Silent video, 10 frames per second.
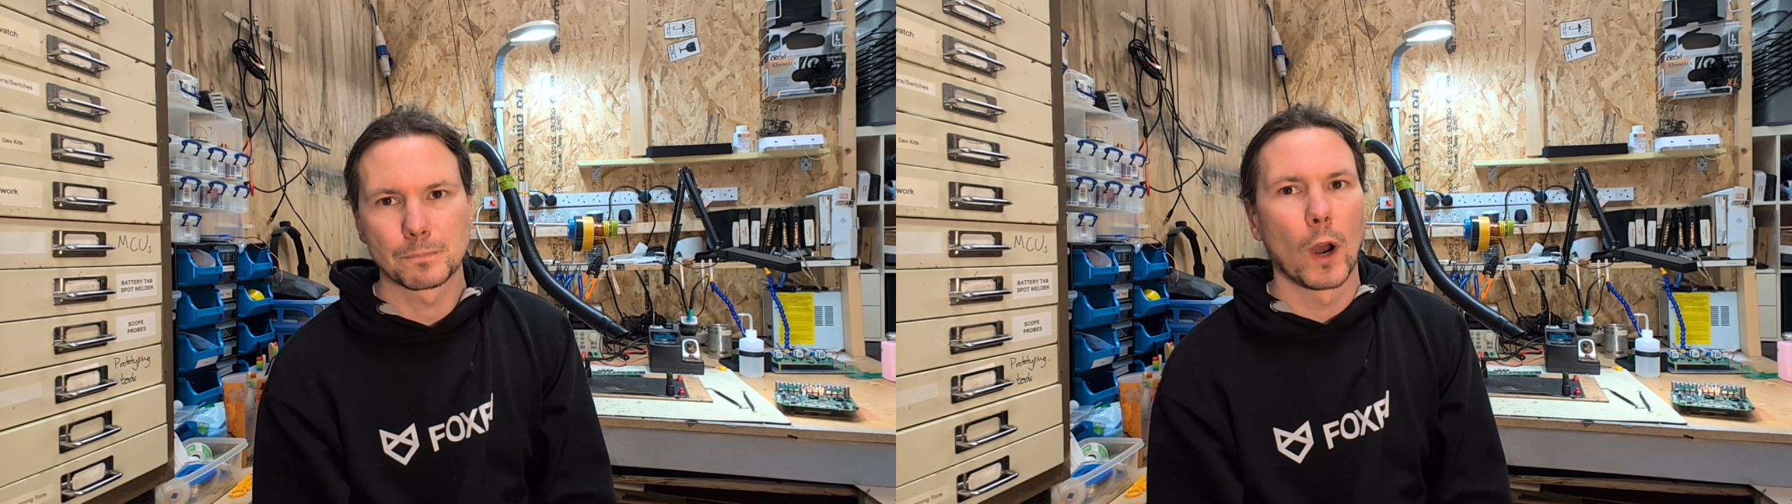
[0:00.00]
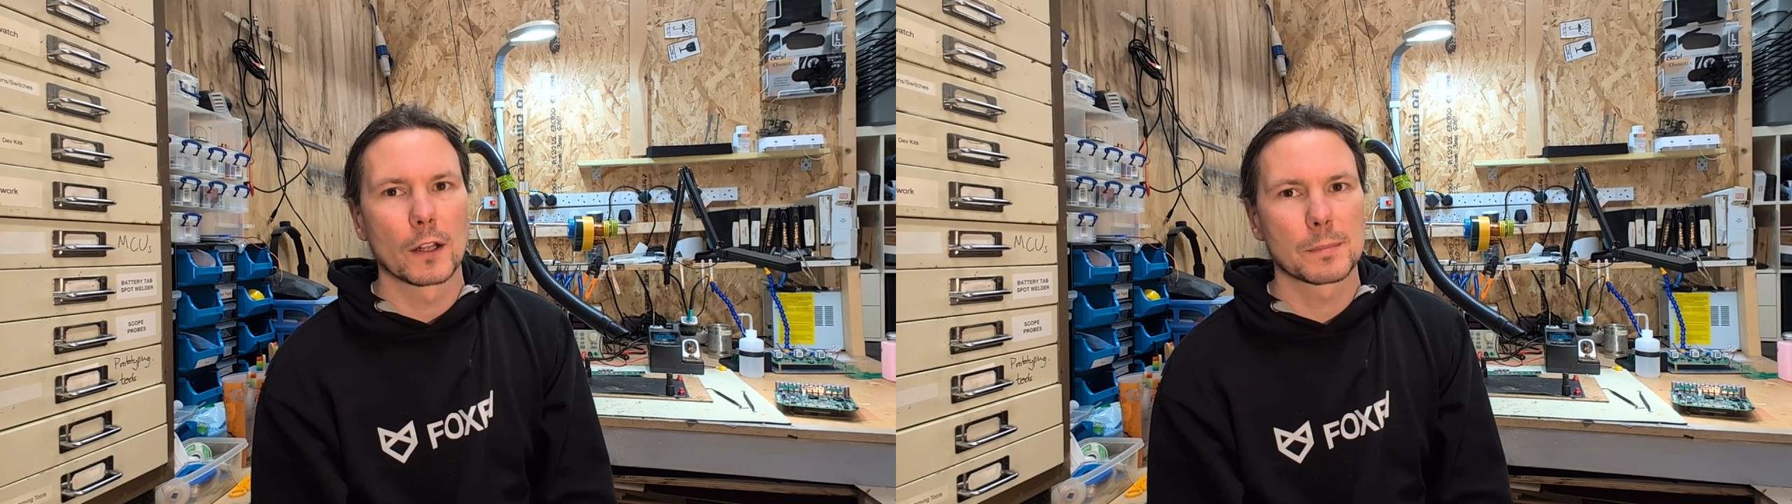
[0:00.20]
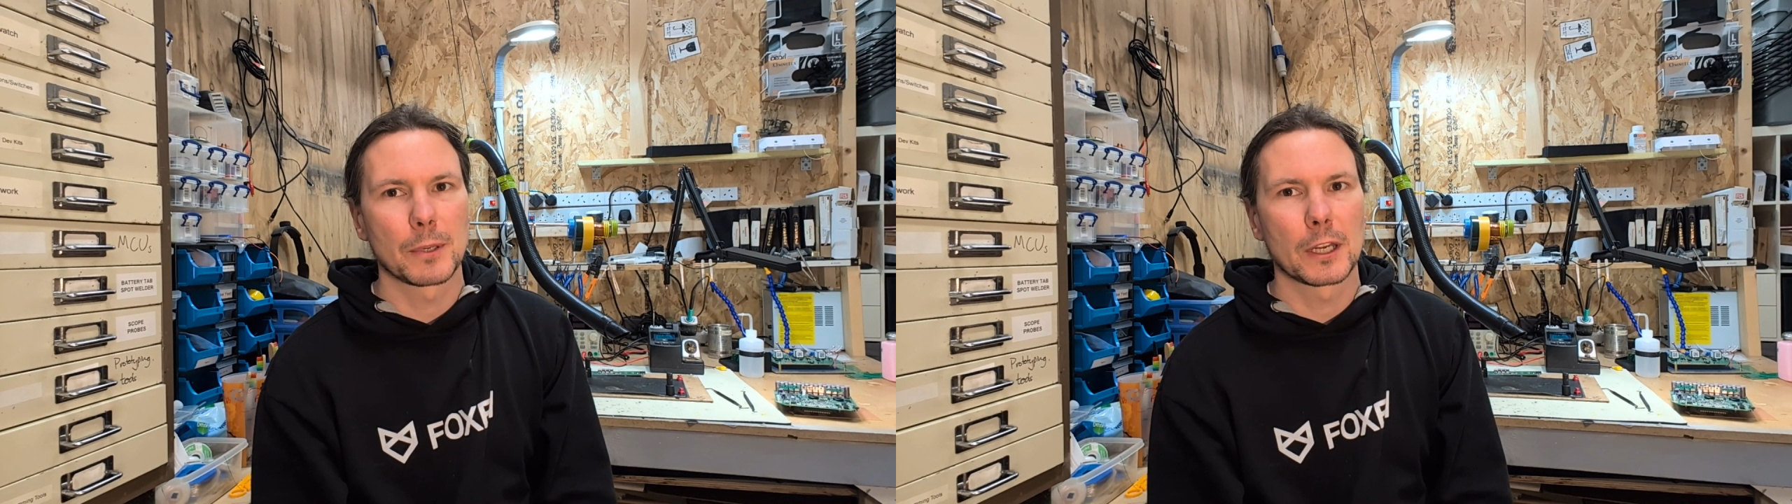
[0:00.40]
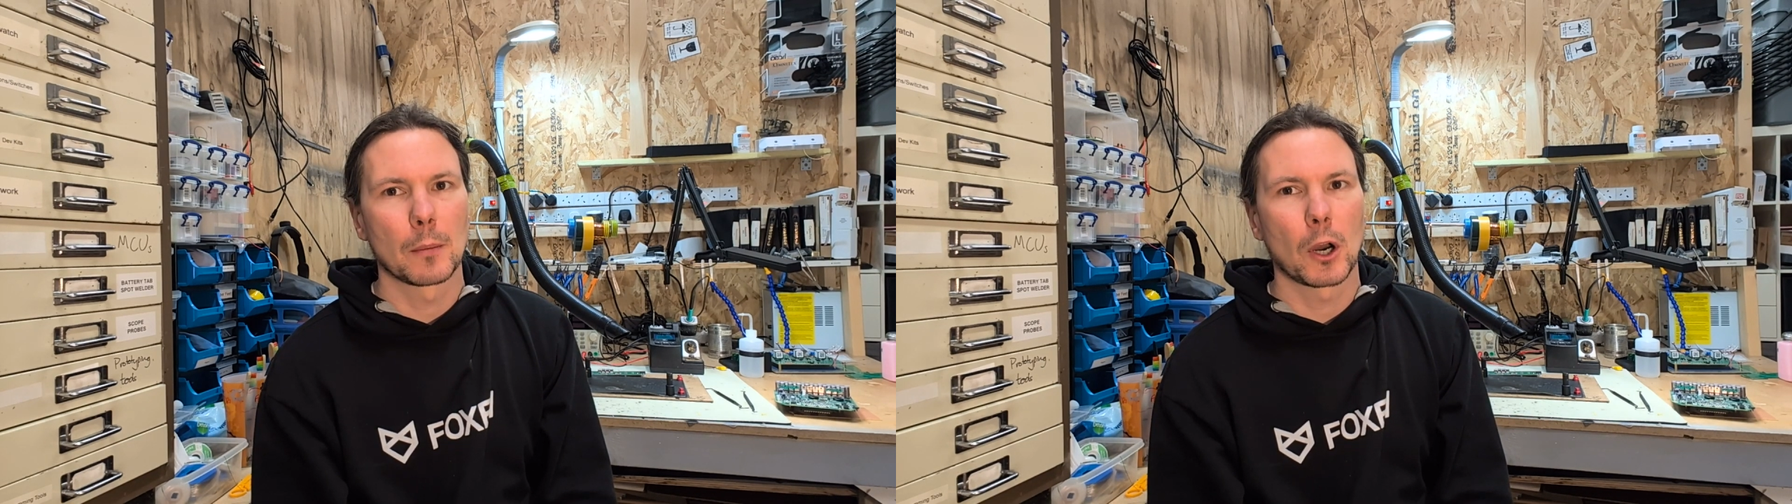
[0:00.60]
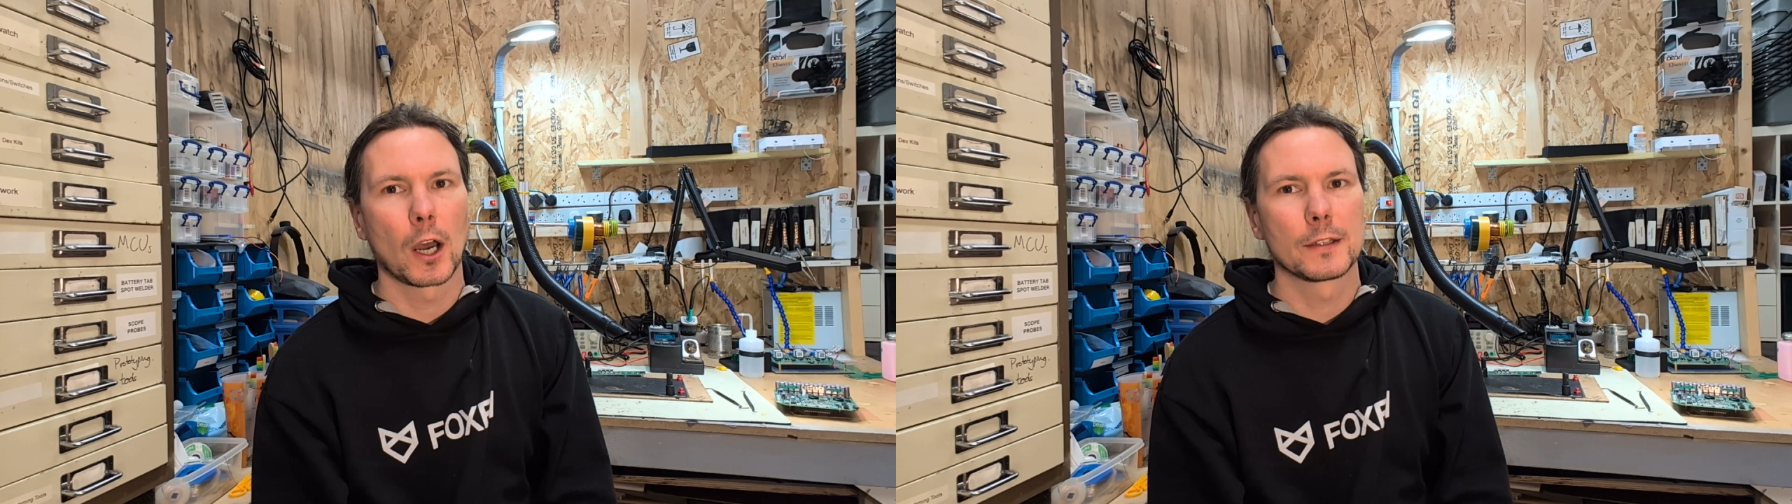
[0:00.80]
While speaking
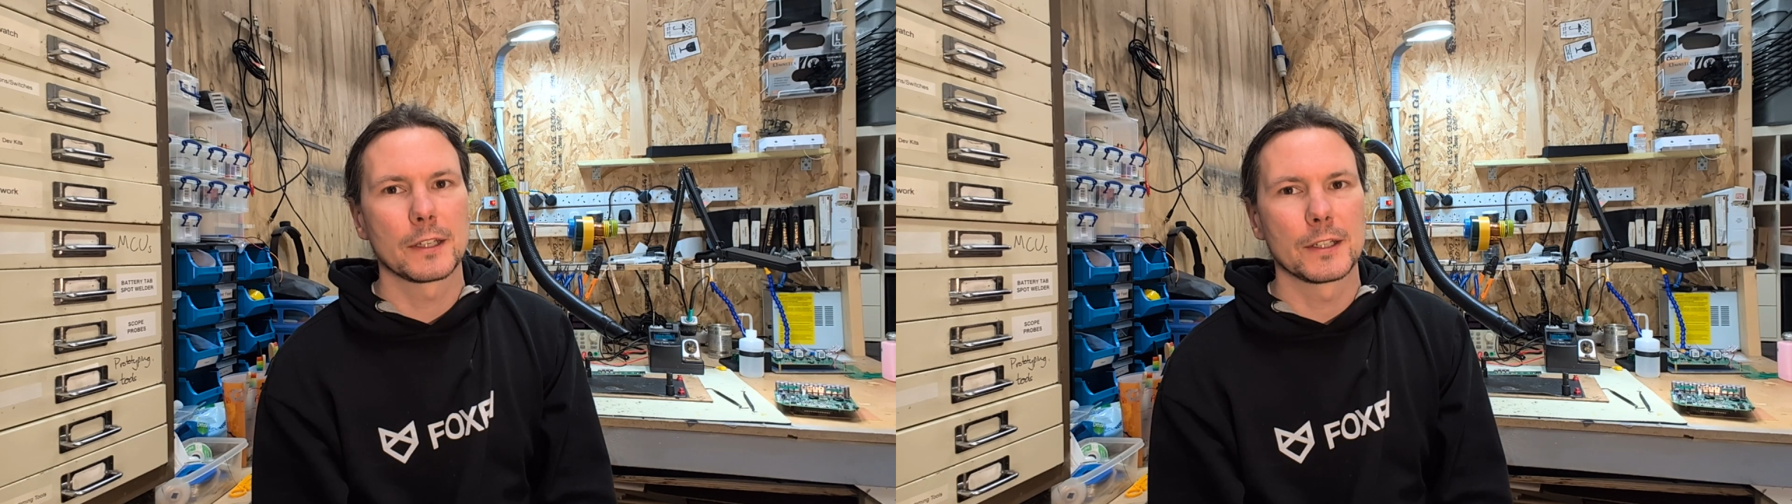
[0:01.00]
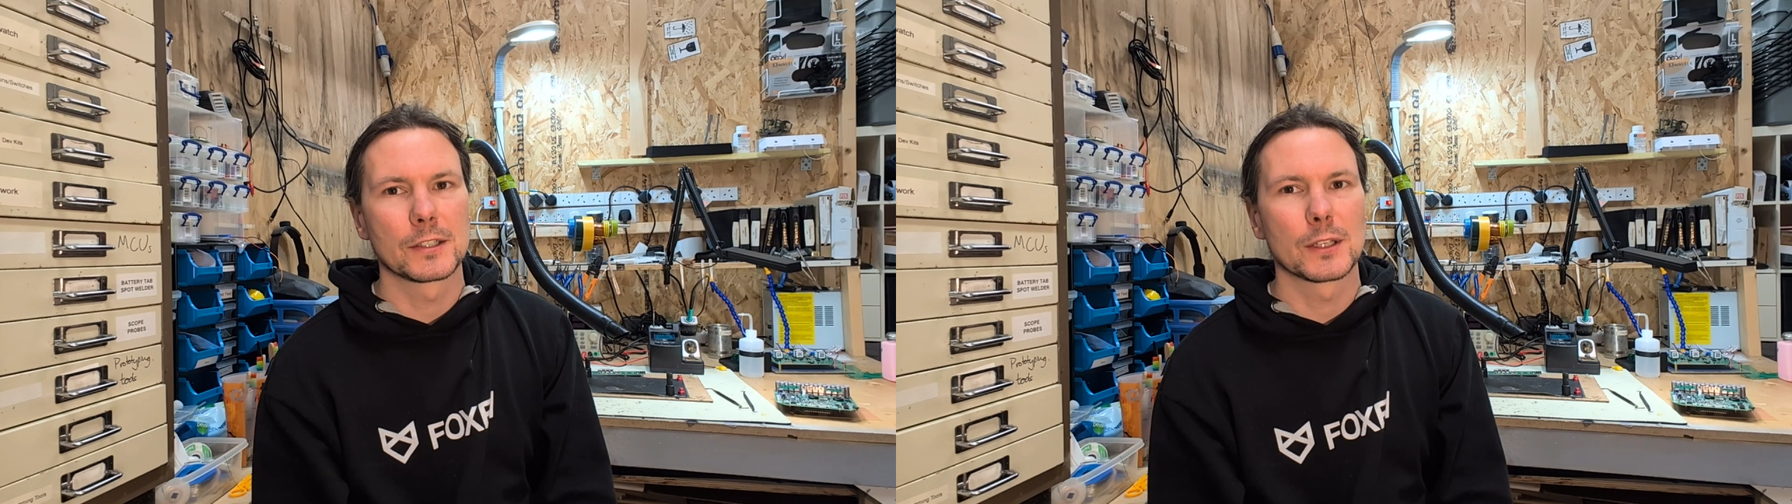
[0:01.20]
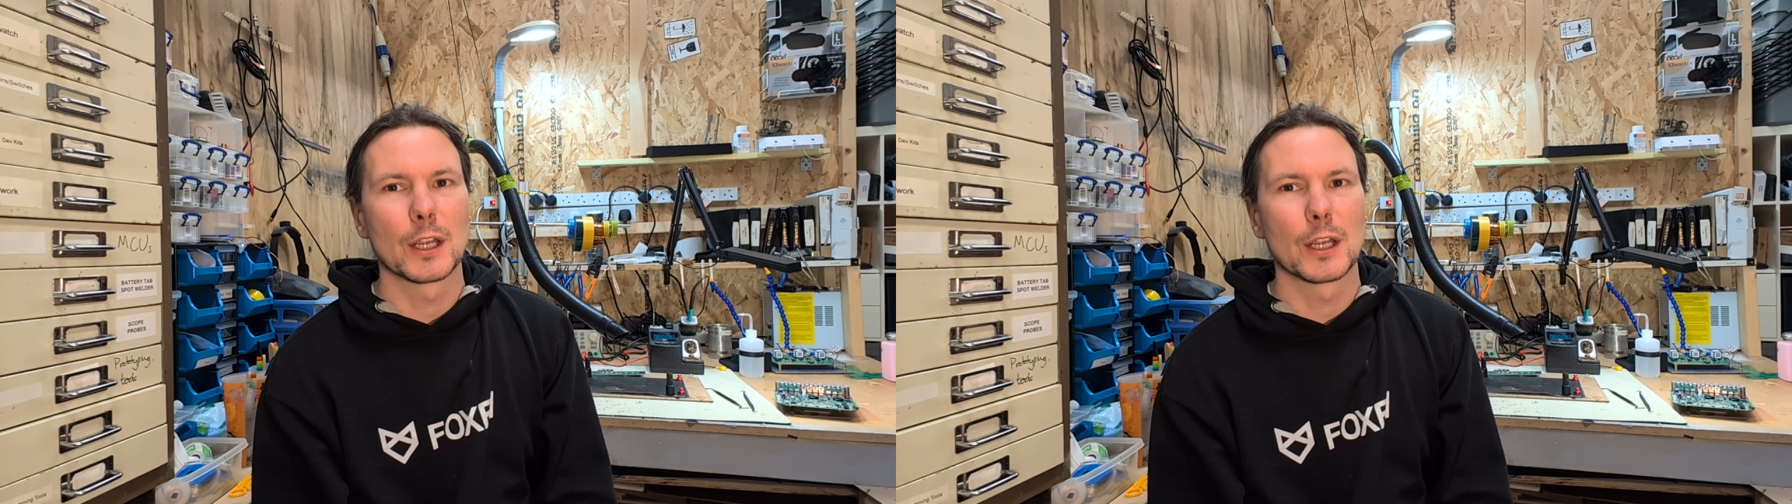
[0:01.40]
about IDs,